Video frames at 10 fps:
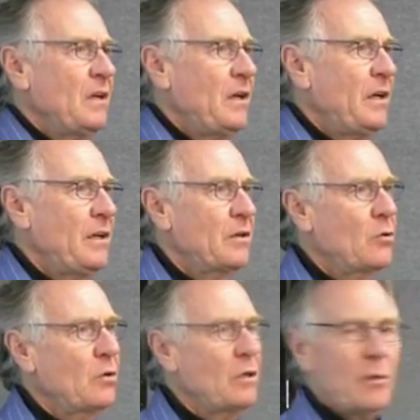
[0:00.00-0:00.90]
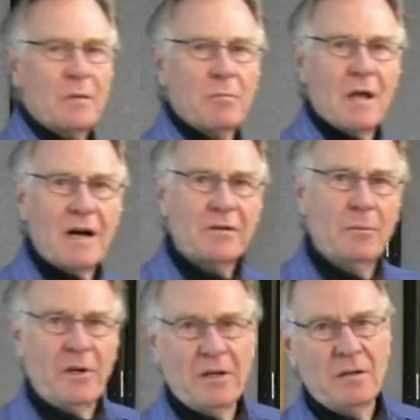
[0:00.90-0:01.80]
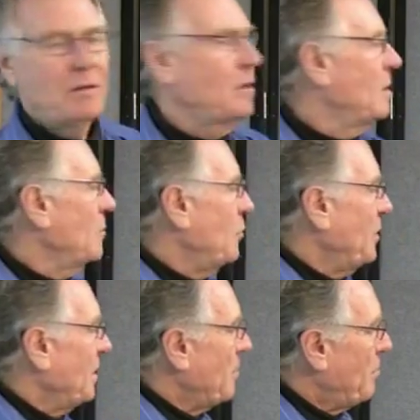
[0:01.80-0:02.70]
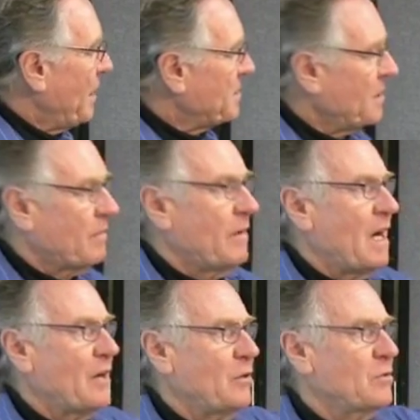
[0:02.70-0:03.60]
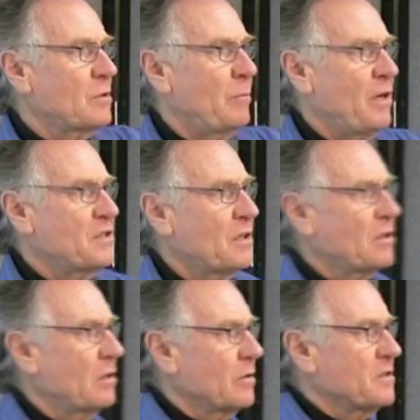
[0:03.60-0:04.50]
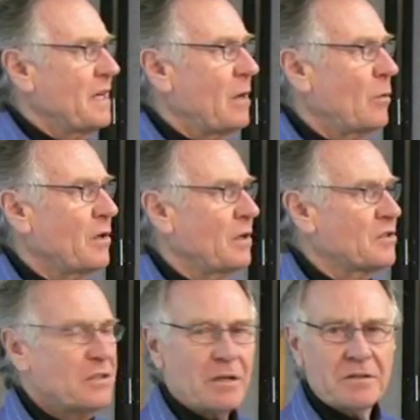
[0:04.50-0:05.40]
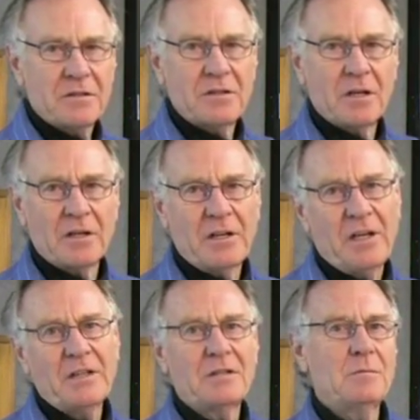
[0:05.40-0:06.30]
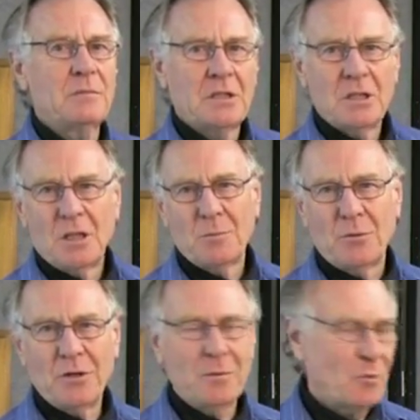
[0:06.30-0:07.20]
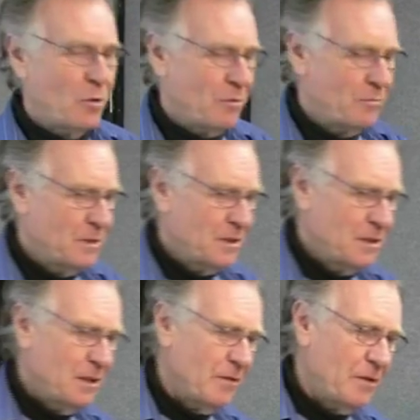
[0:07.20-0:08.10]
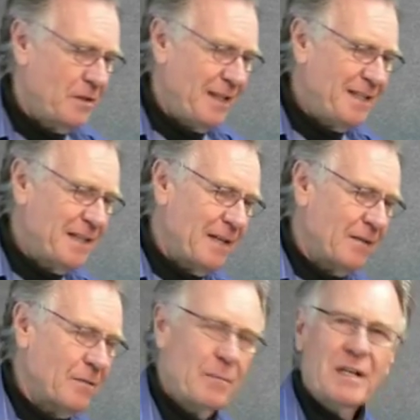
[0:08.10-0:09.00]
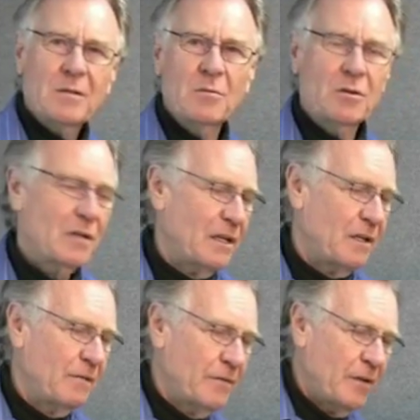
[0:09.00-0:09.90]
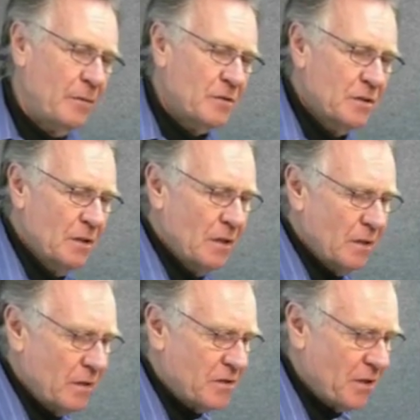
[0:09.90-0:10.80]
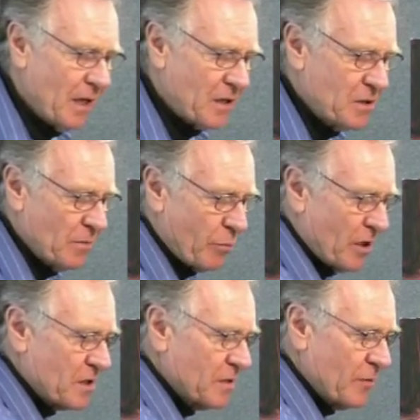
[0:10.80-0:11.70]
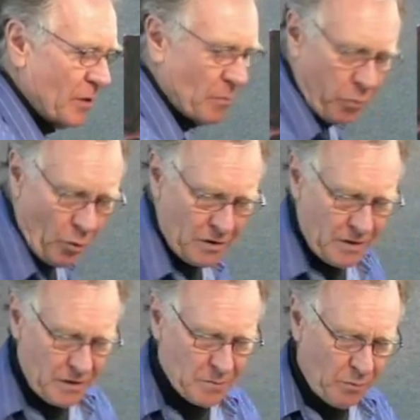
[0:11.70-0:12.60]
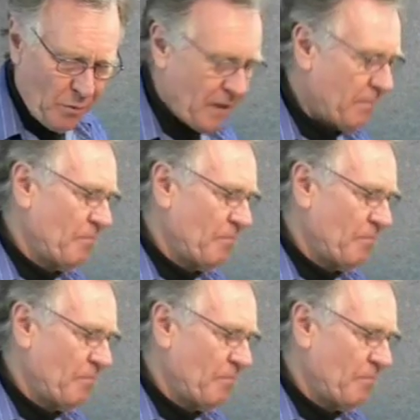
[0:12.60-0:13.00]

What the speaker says: And earlier we had blocked them in, put in the basic values, the basic colors. Now we're going to start to delineate them and put in more of the detail to make them look like delphiniums. The selection of brush is very important at this point.